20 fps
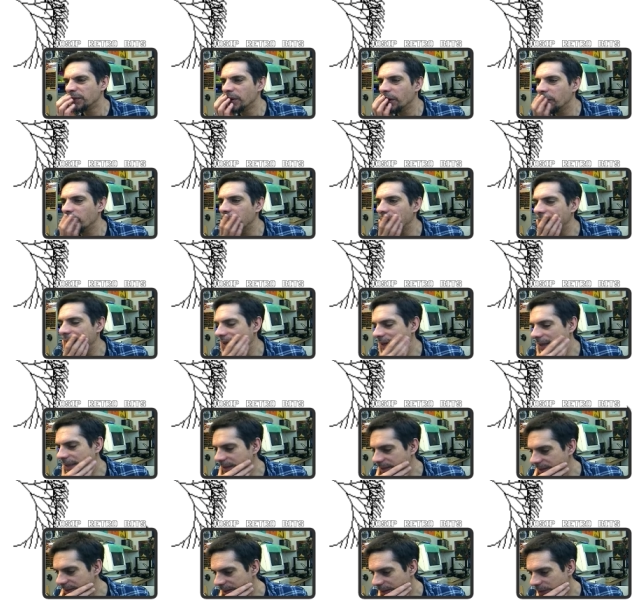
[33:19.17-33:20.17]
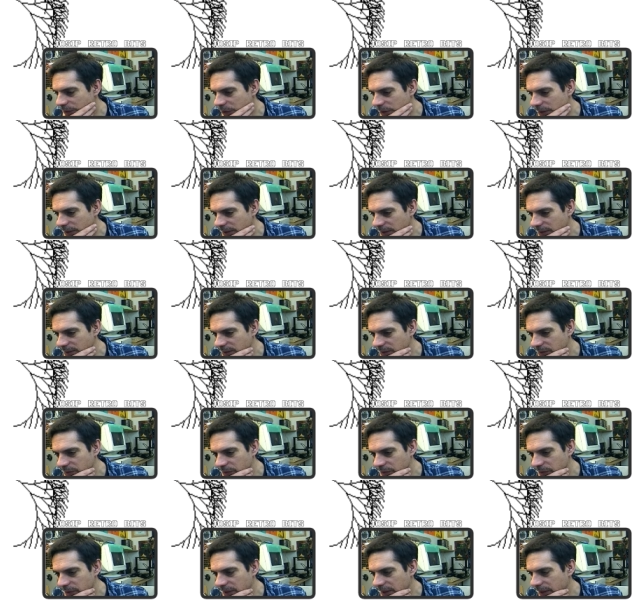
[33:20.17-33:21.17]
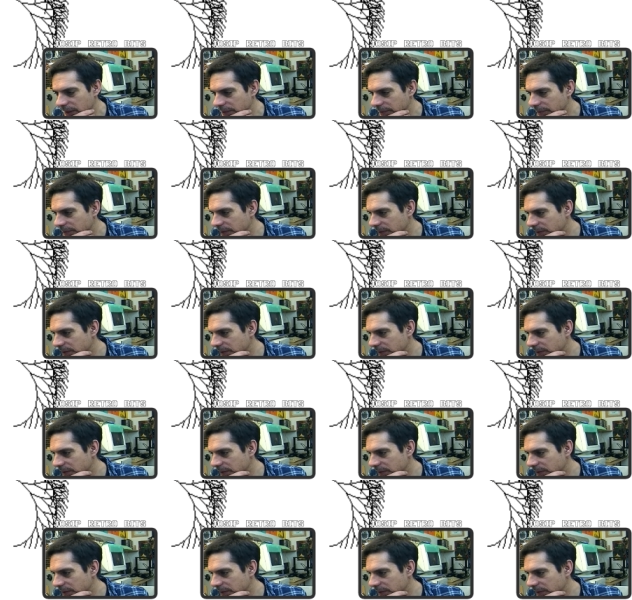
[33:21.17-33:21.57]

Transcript: Okay, let's see what else do we have.